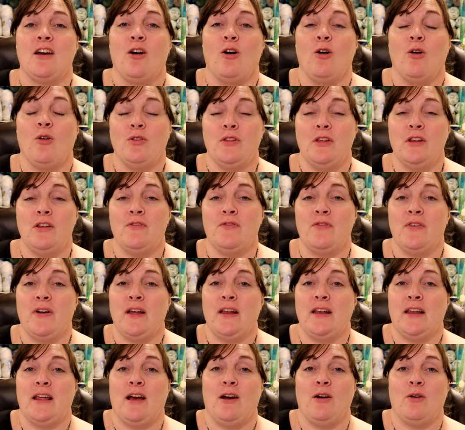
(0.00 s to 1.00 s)
only to
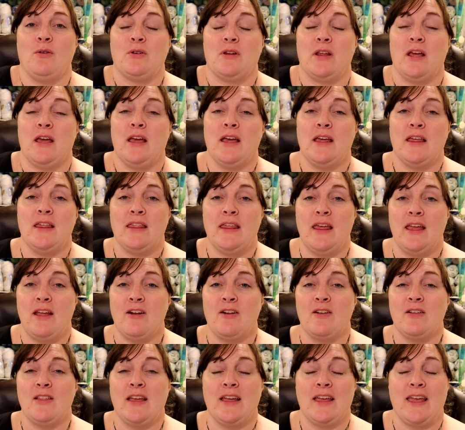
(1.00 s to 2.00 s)
find out they
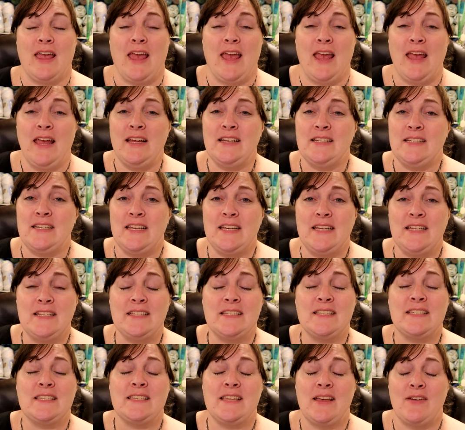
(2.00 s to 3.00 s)
are like
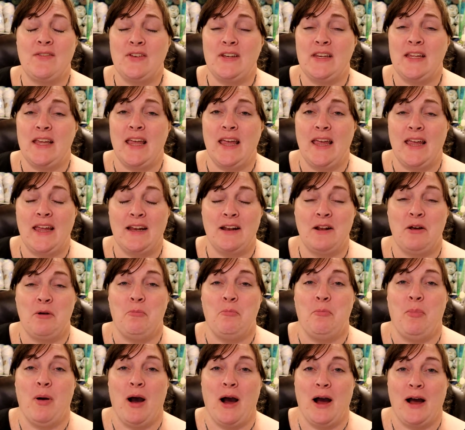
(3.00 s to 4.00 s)
$18.78 a
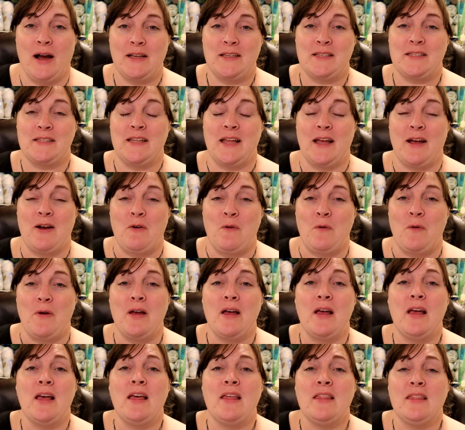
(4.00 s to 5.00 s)
box now.
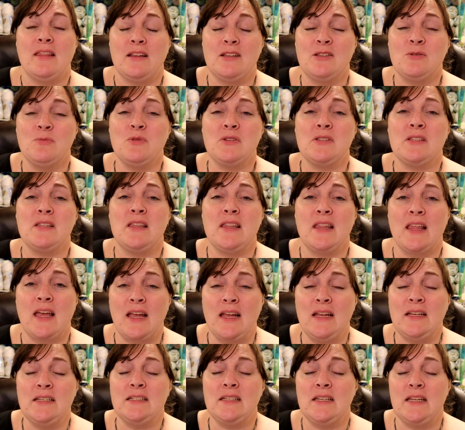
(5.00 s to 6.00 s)
That's almost
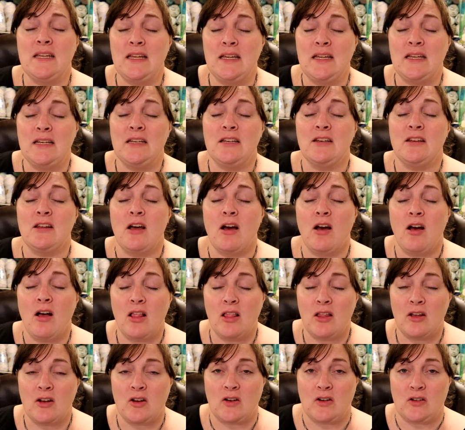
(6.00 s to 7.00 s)

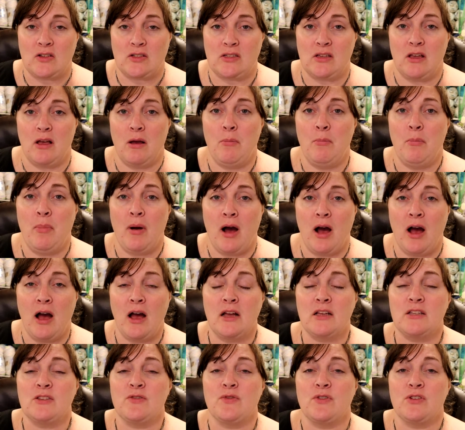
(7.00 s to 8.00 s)
$19 a
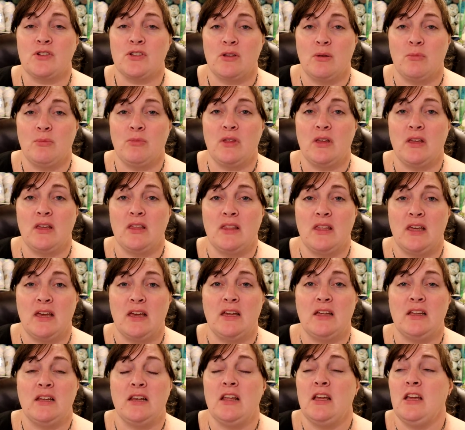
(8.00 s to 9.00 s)
box for something
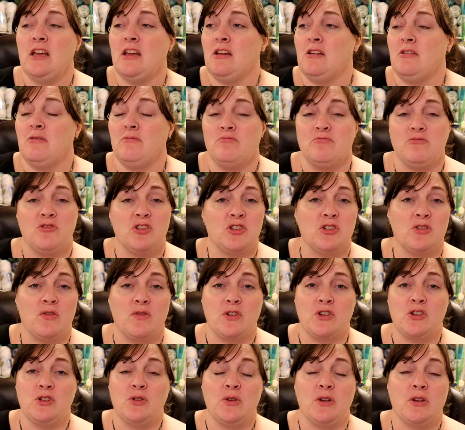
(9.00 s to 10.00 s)
that just
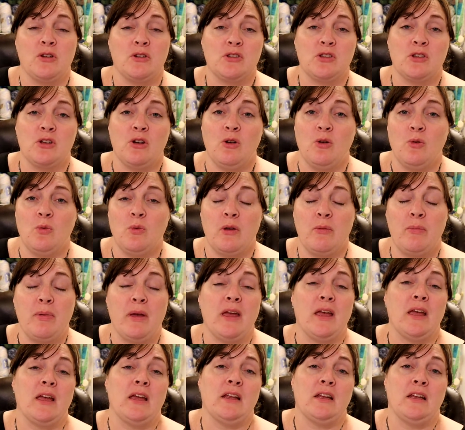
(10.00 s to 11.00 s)
over 2 years ago, we
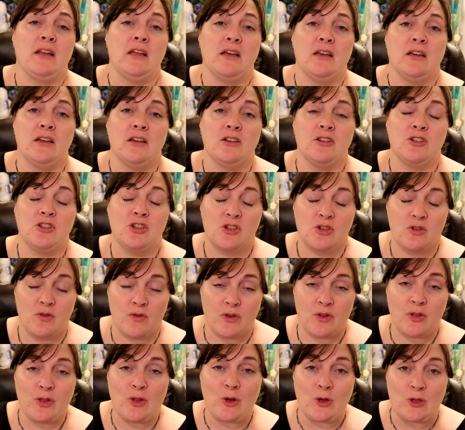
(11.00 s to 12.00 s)
paid just
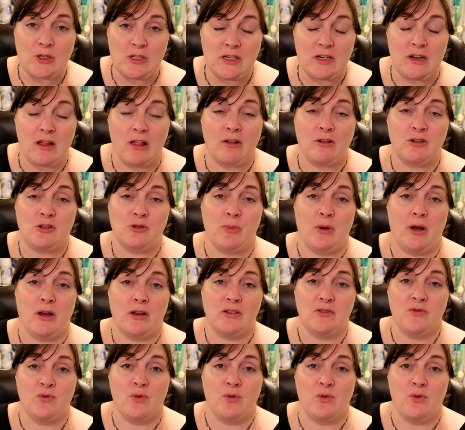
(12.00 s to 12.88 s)
over $13 a box